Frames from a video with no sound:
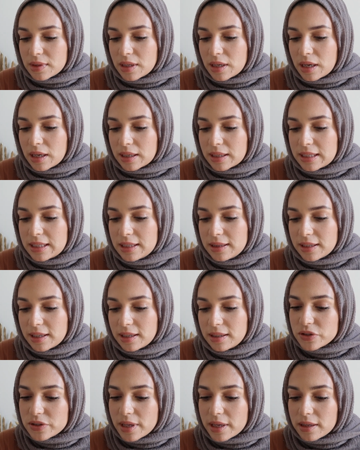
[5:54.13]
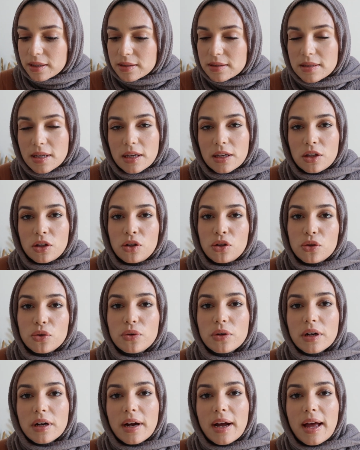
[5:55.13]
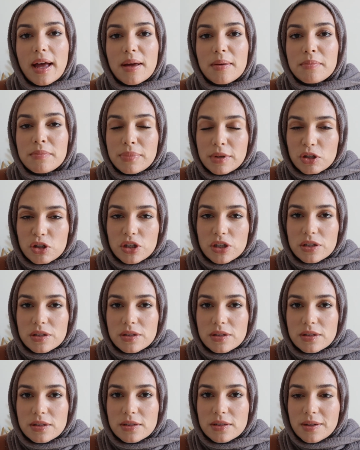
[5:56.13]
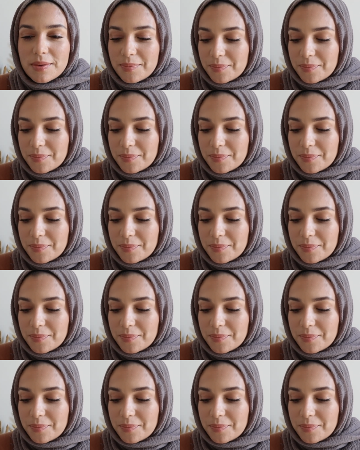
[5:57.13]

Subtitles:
Akila says, you are ambitious.